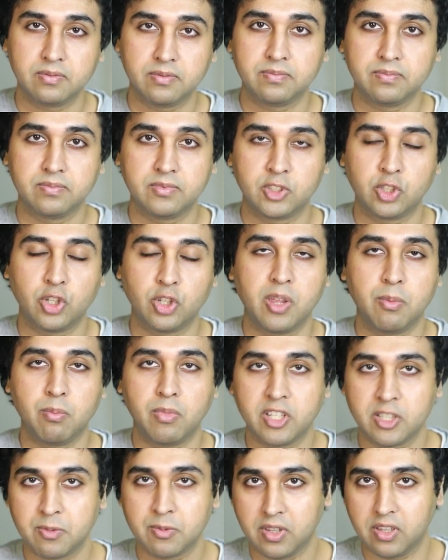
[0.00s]
So they
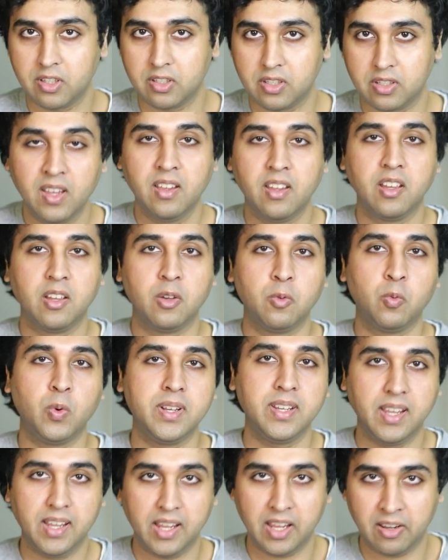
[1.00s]
must be legit.
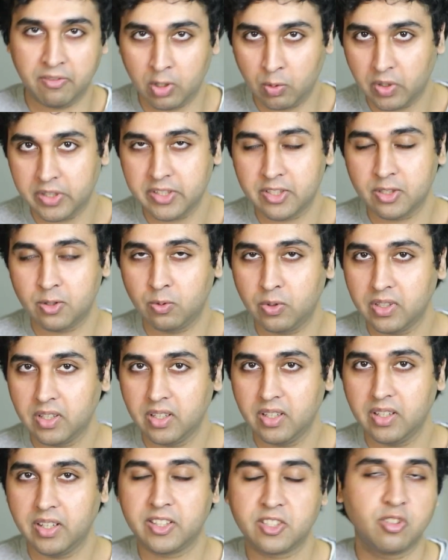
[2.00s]
When everyone's doing
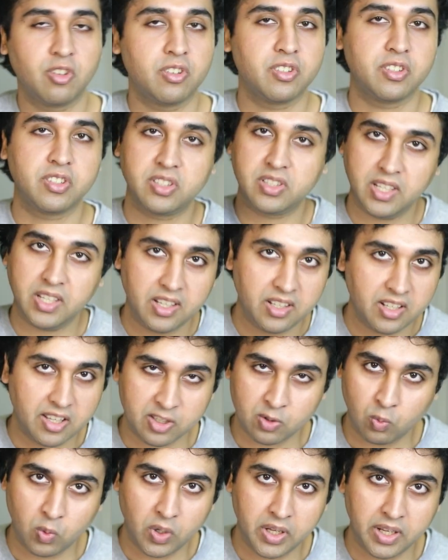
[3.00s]
it, it's not seen
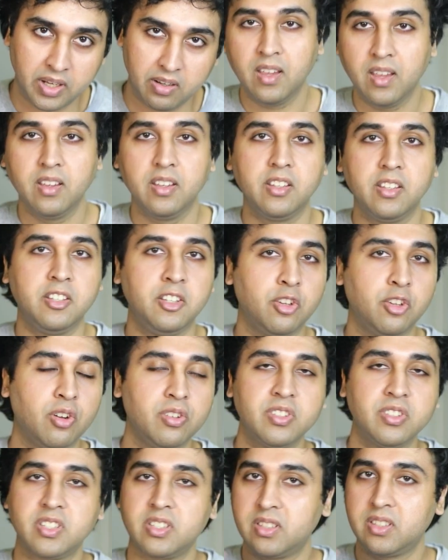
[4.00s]
as weird. You
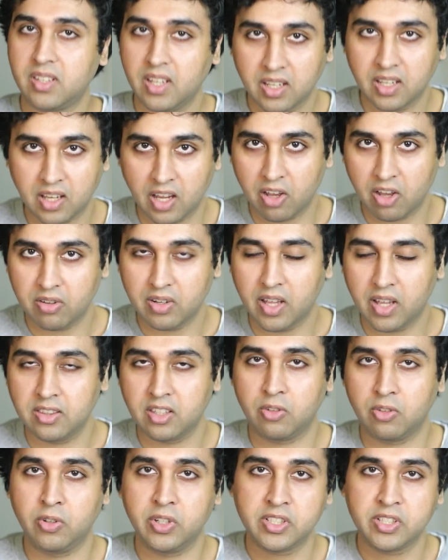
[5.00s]
don't stick out and
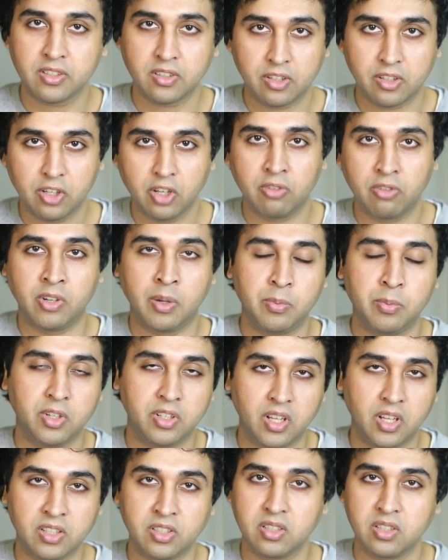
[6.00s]
the risk to your
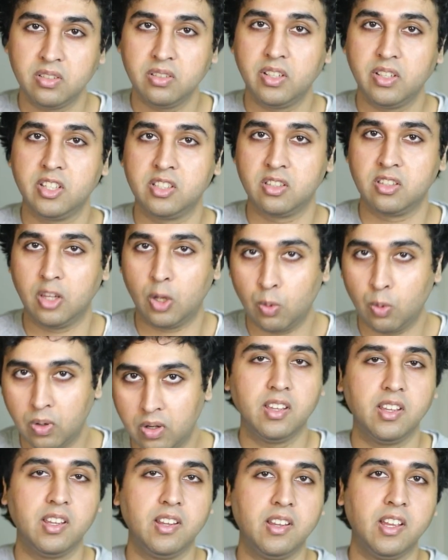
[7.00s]
reputation is
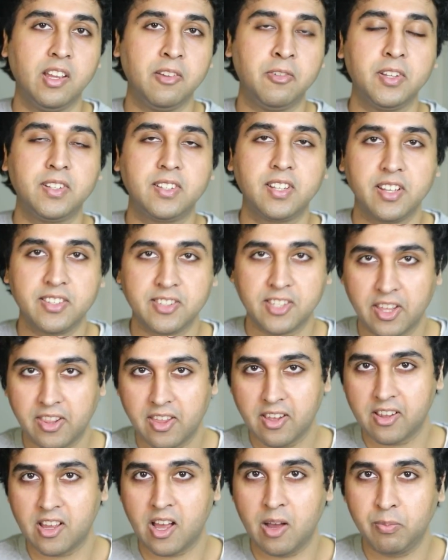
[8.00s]
lower. If it turns out
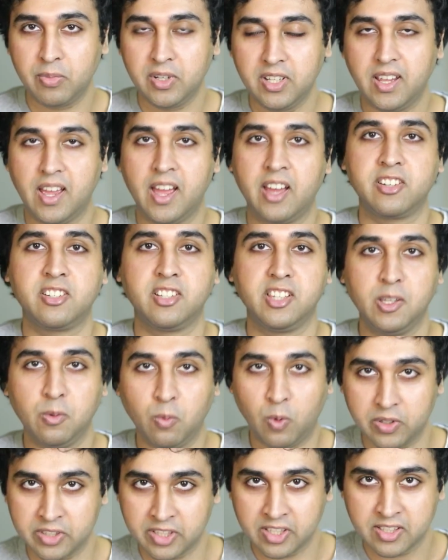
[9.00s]
that company actually
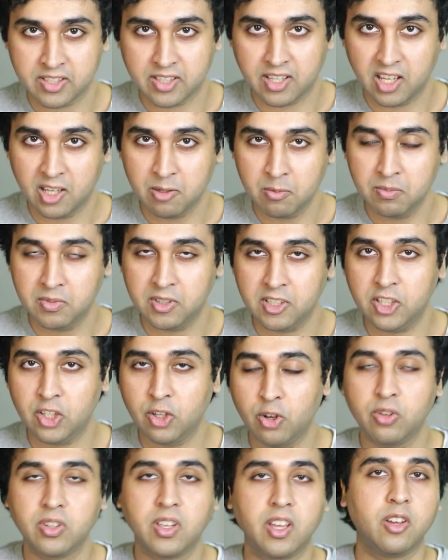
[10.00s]
was a scam, you
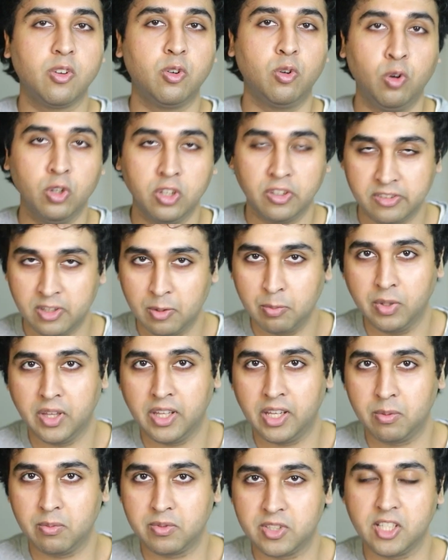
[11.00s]
don't get all of the
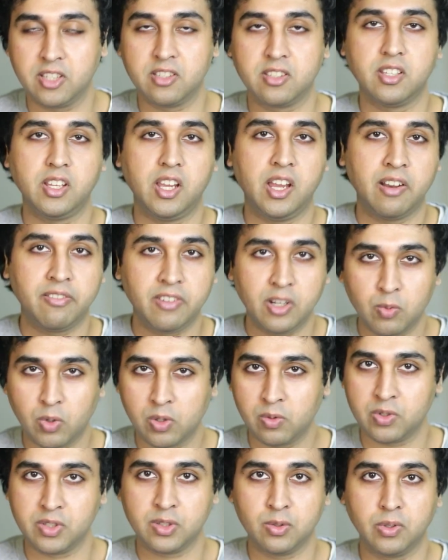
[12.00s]
blame since everyone
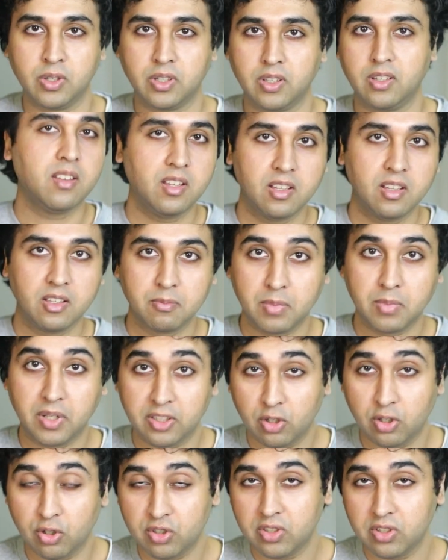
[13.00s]
was doing it. But
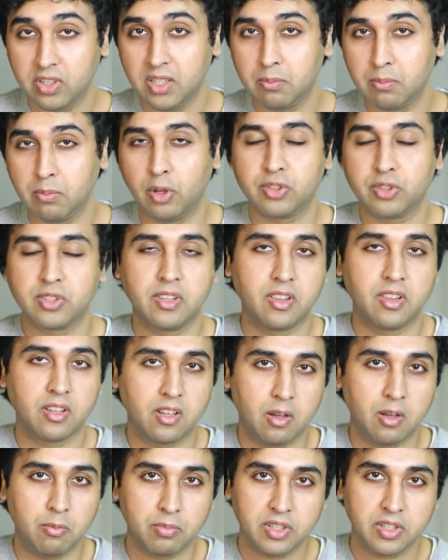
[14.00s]
usually most of the
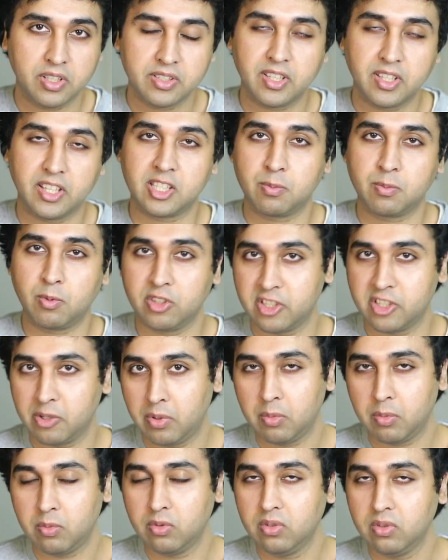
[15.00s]
companies that sponsor
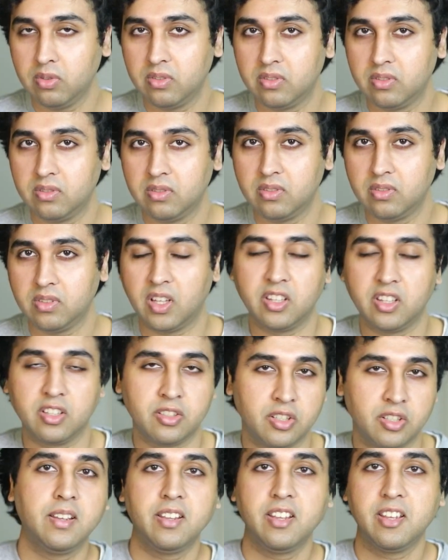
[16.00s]
people are
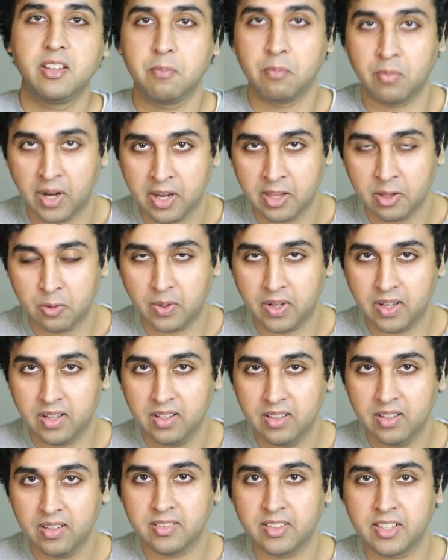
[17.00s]
legit. By the way,
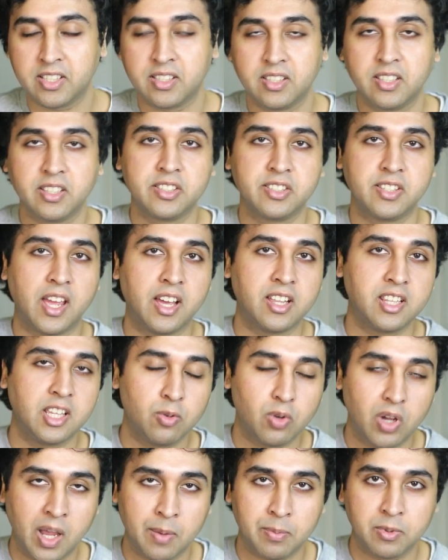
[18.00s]
this is exactly
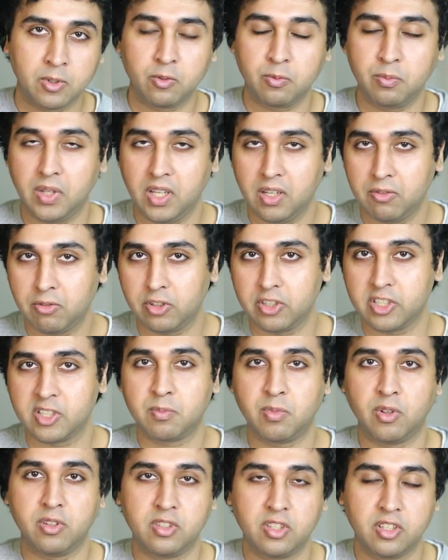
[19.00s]
what happened with me for a
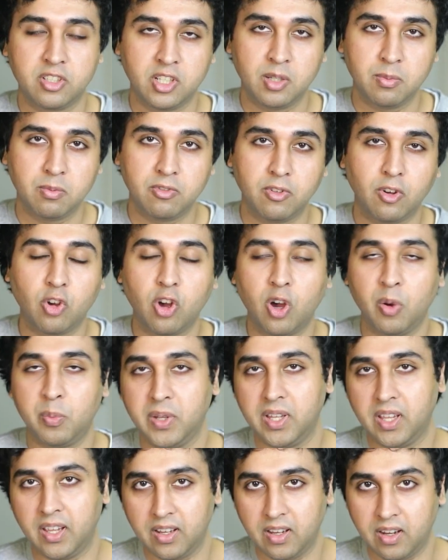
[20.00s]
sponsorship for
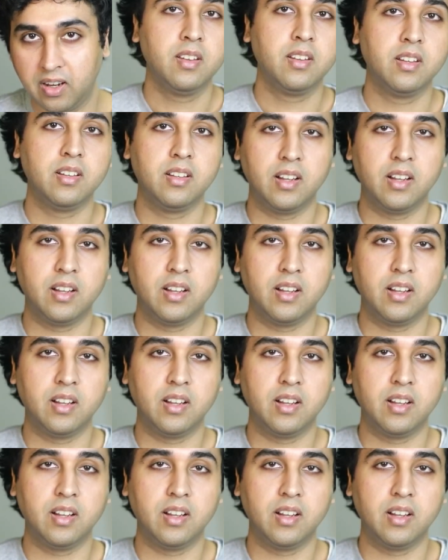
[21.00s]
Copy AI.